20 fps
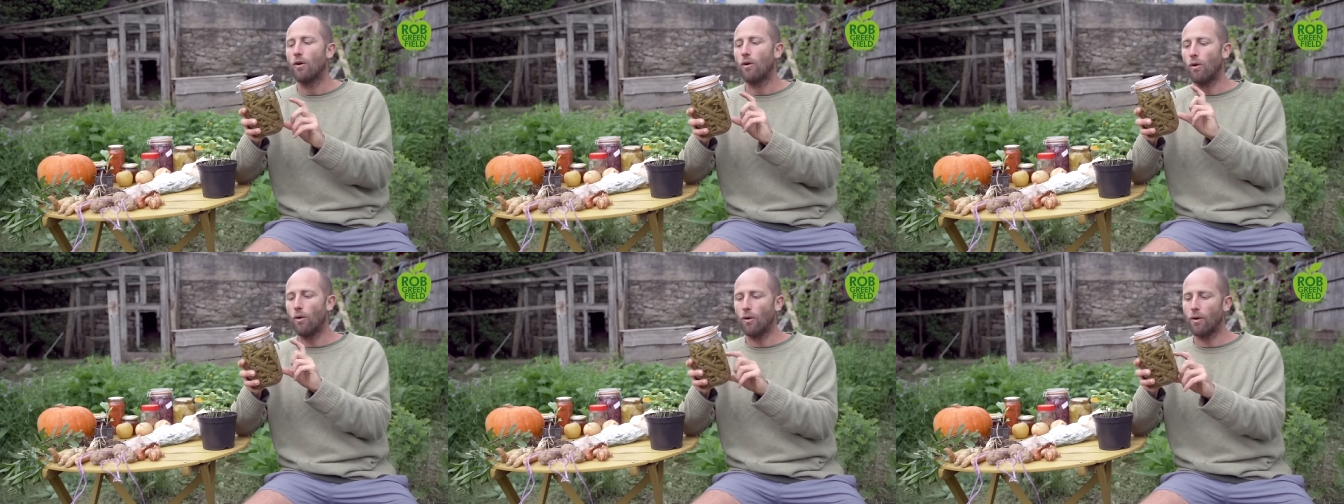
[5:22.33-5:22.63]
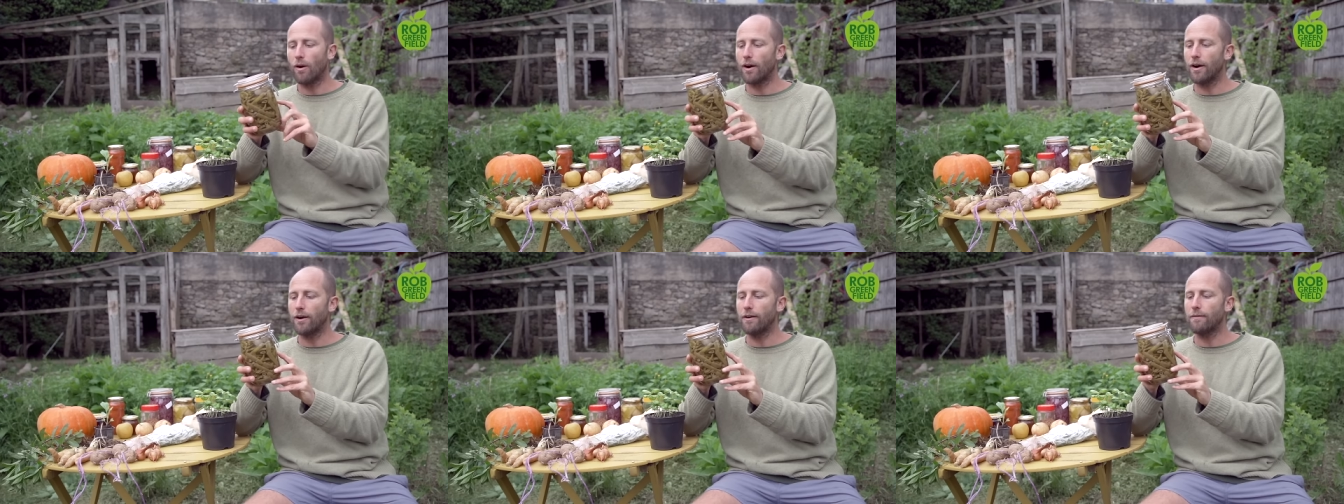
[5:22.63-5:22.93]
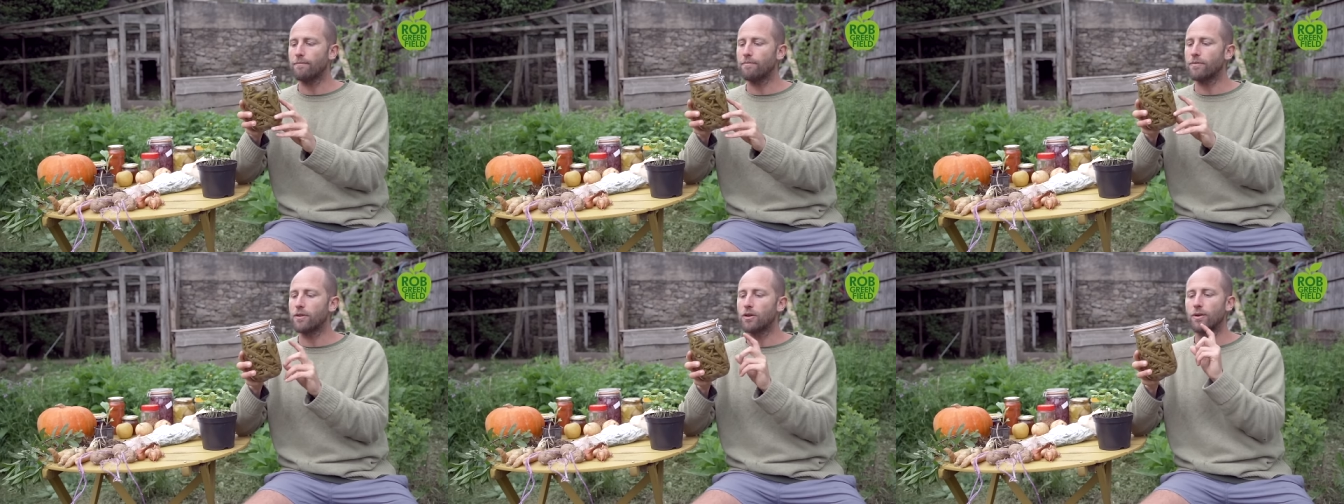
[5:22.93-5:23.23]
Or
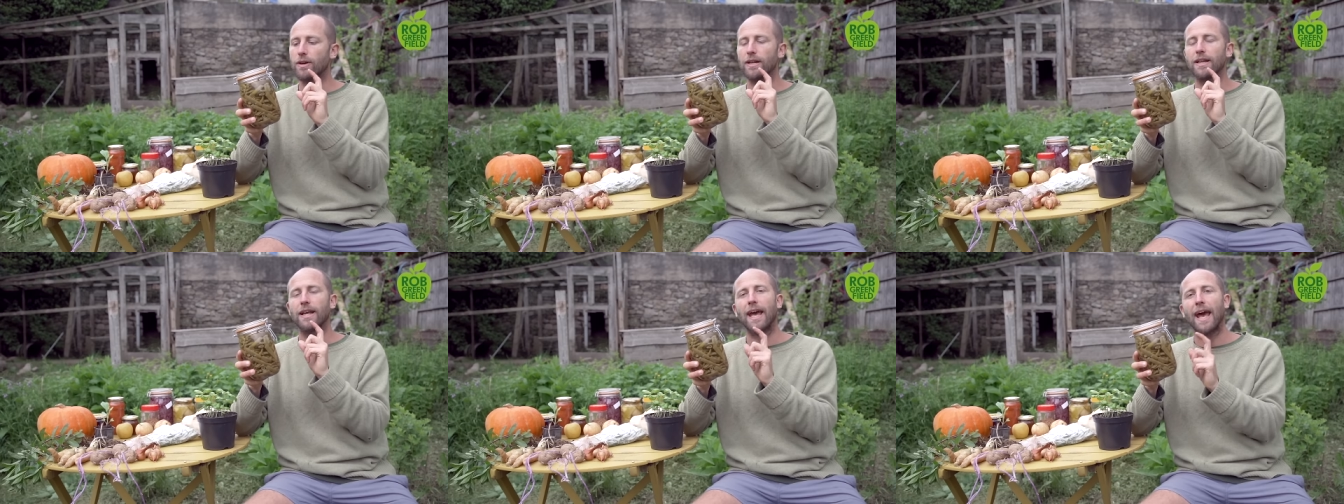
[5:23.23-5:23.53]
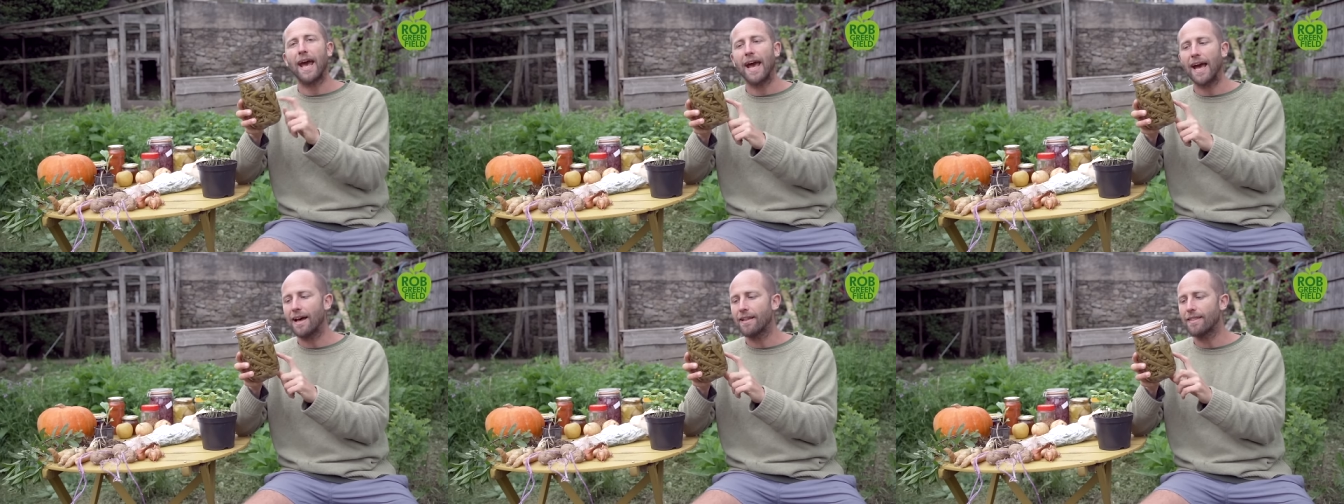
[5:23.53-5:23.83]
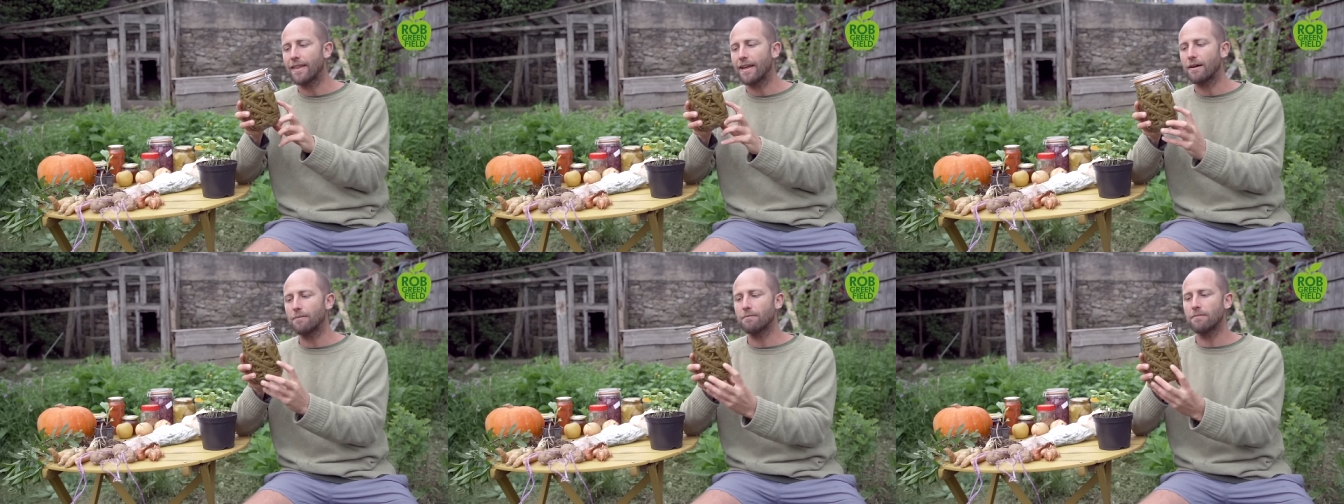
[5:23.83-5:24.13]
you can
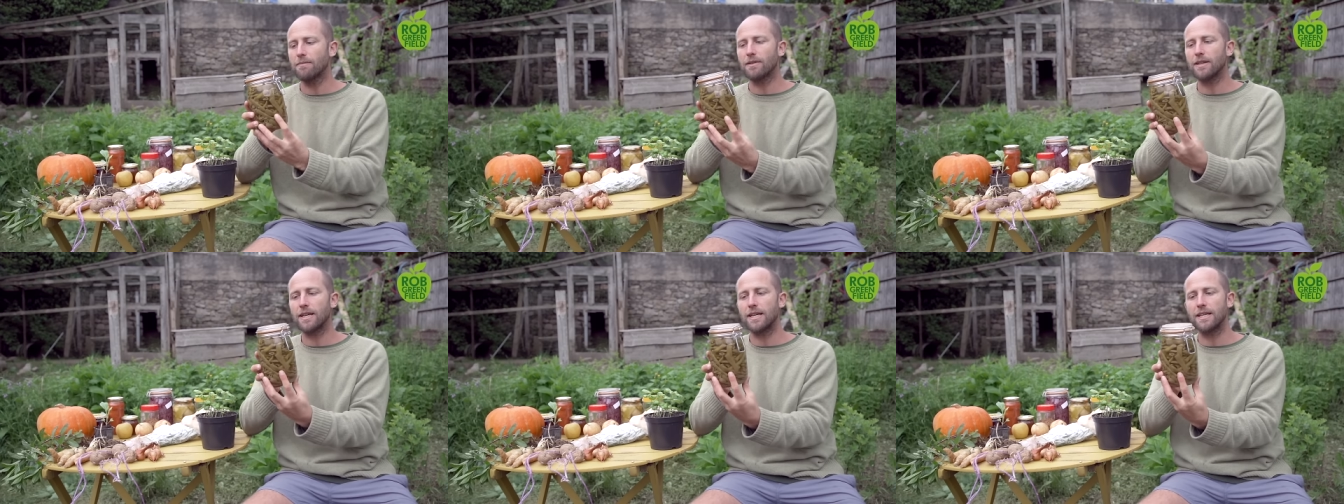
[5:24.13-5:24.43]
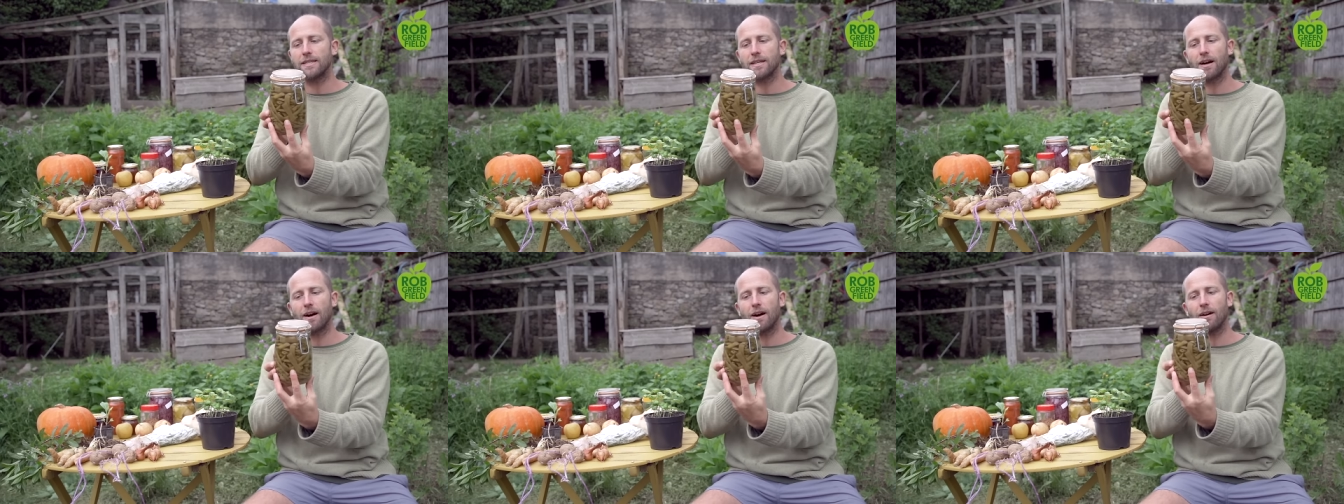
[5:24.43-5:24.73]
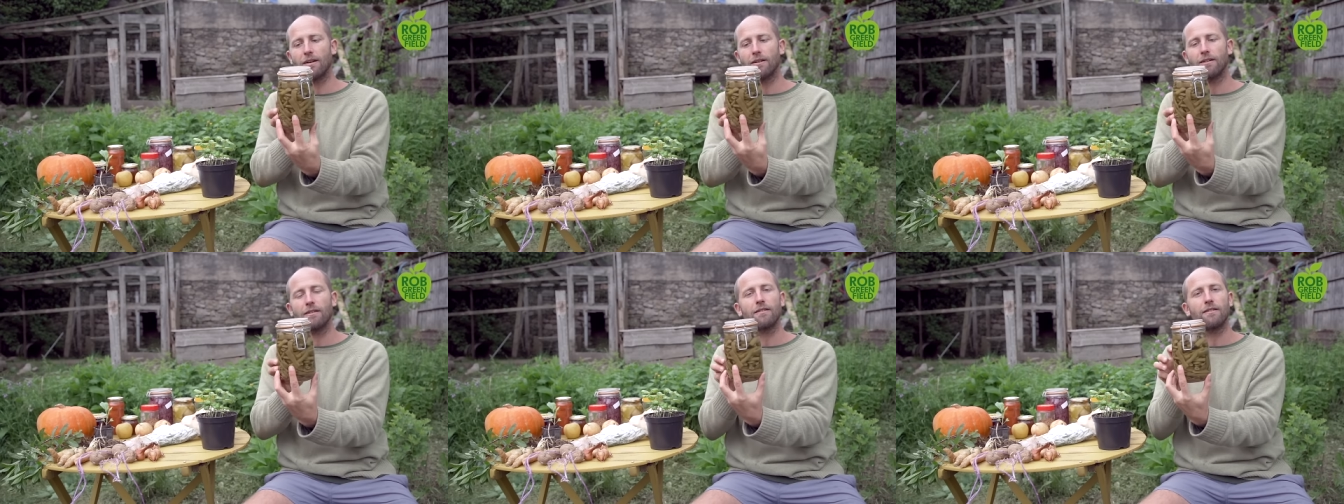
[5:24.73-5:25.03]
can them. These
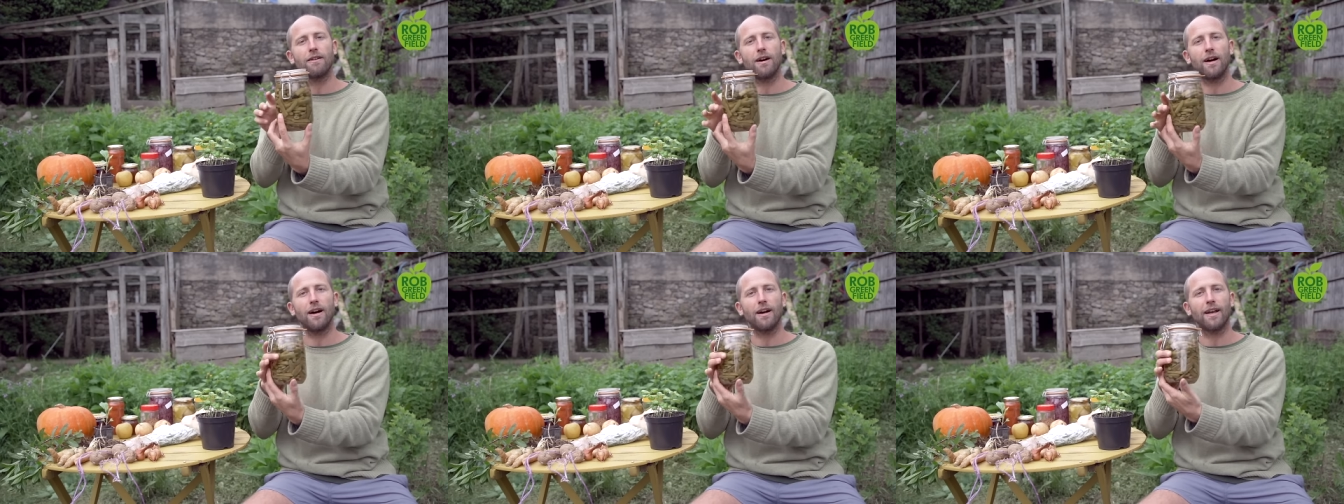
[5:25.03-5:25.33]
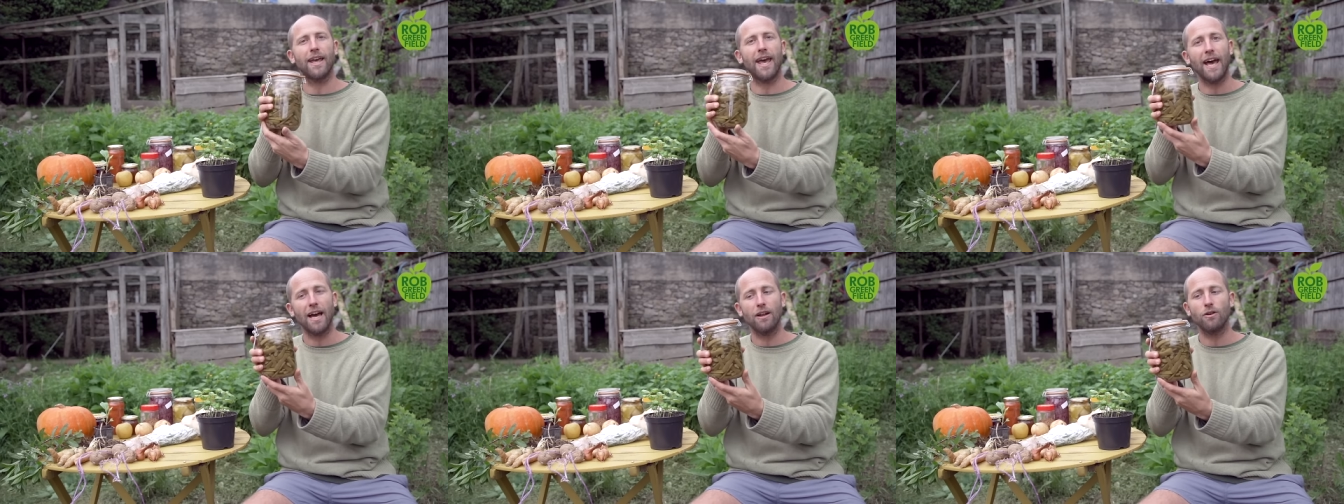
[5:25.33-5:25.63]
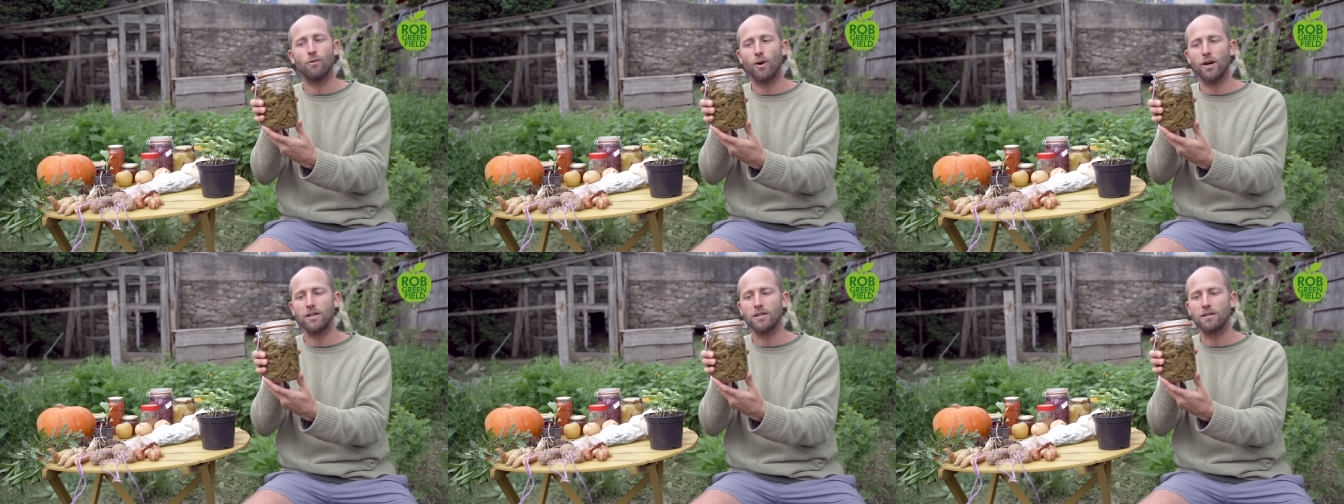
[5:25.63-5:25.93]
are uh,
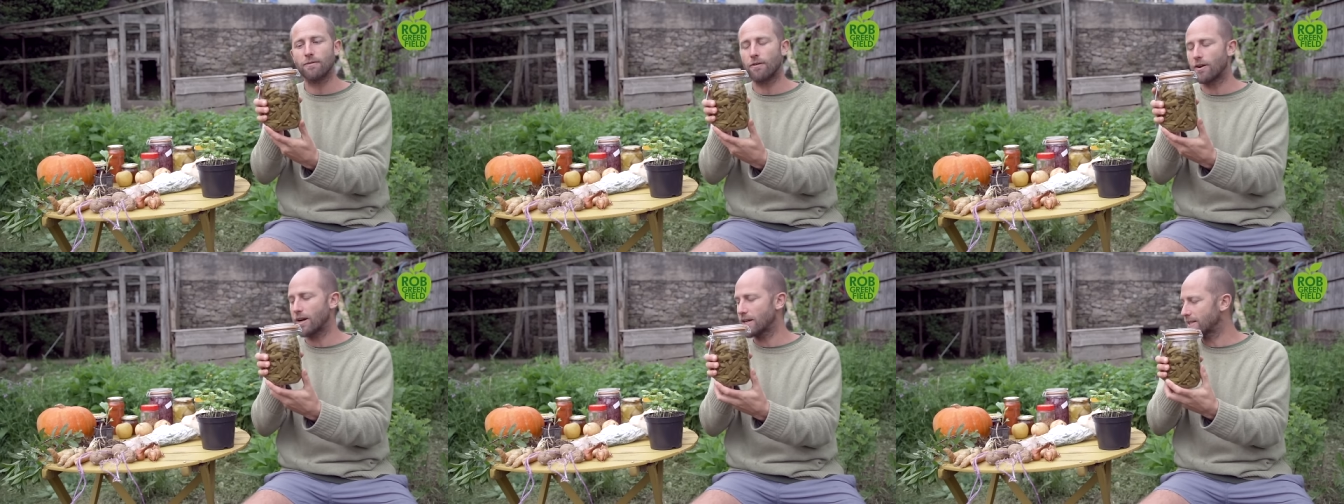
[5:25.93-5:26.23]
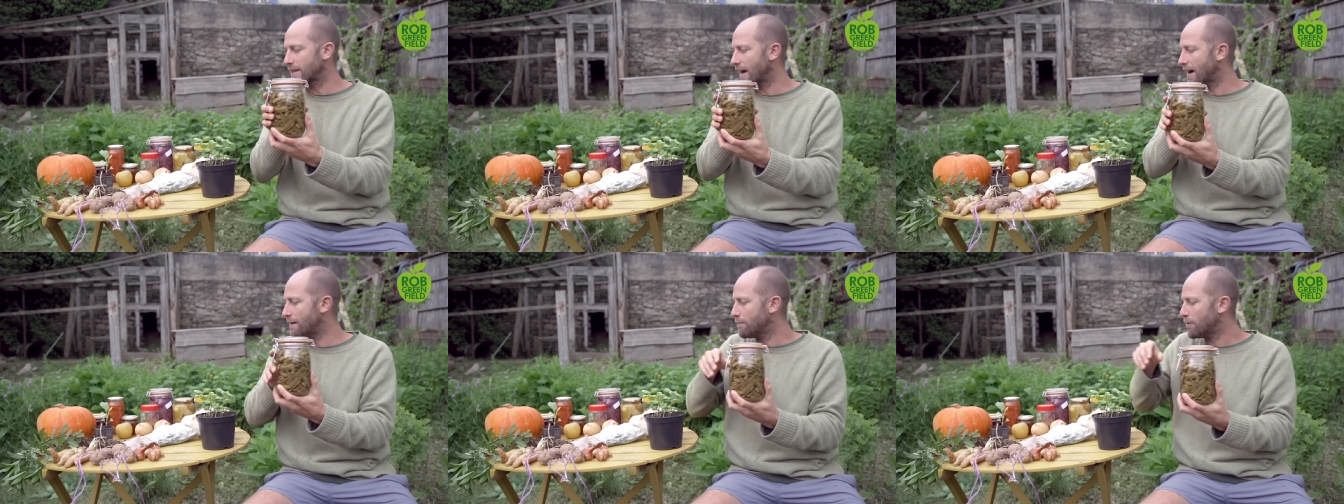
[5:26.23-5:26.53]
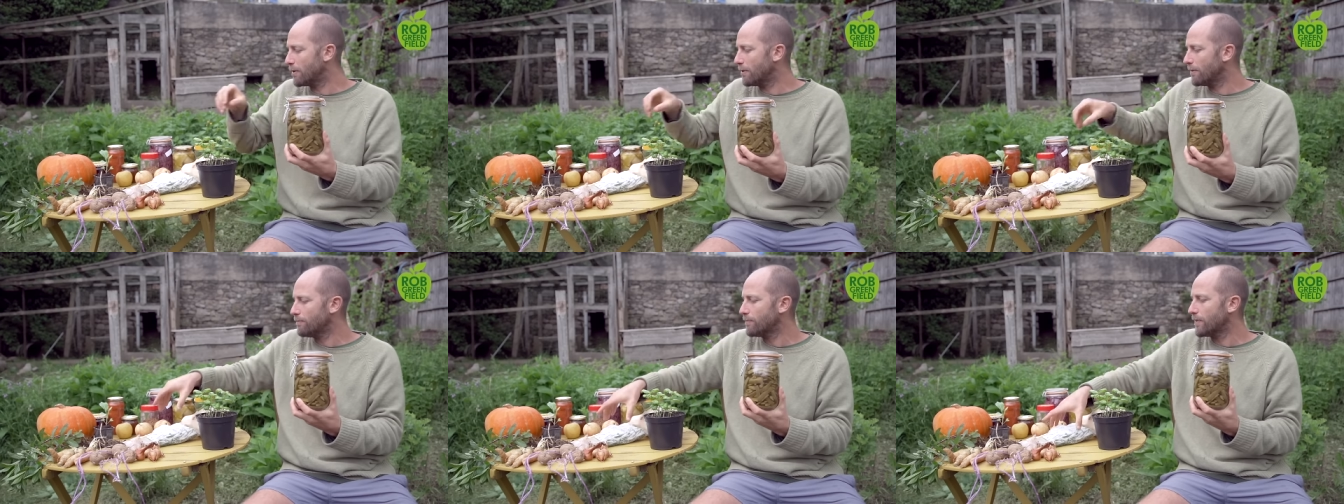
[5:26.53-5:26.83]
canned ones, for
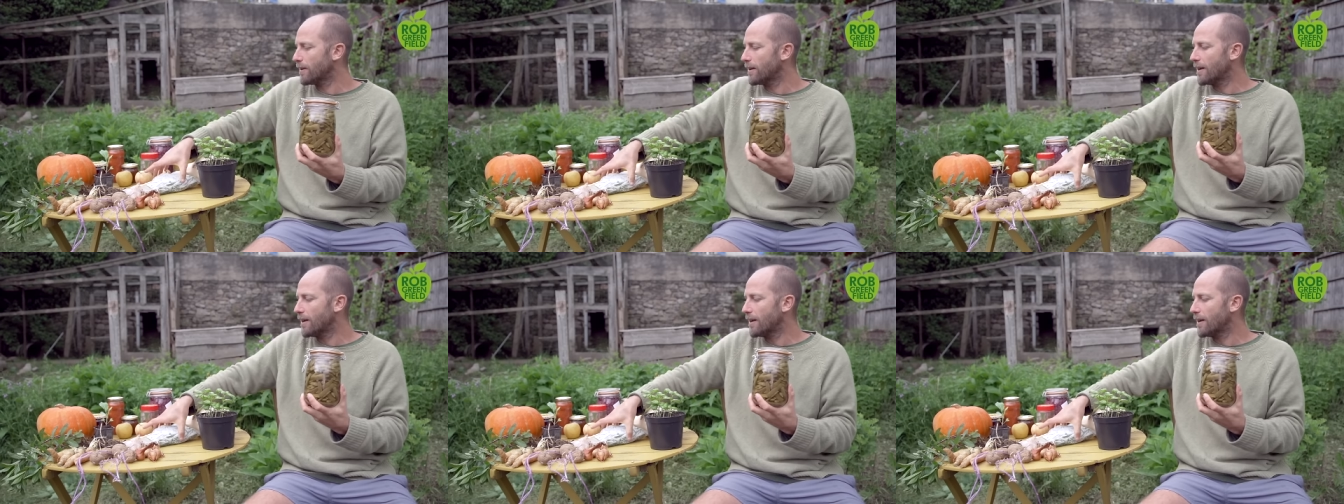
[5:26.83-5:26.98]
example.